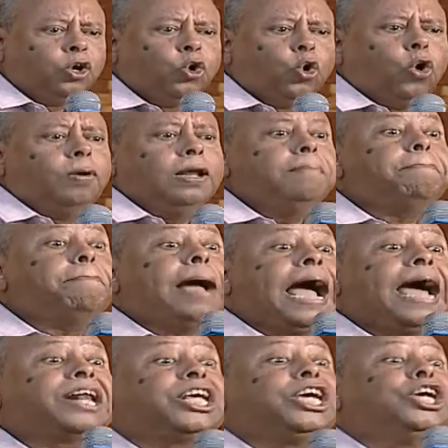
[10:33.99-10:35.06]
who will
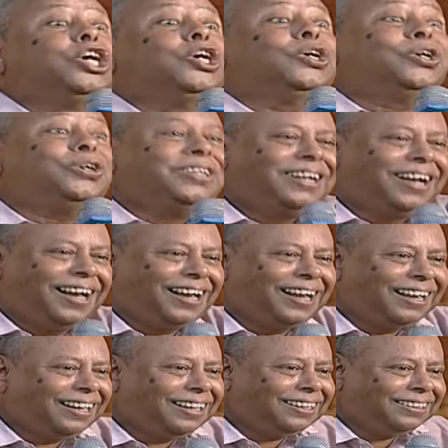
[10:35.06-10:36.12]
marry you?
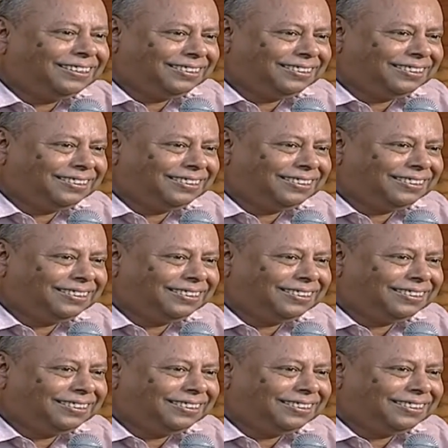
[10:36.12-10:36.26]
Uh-huh.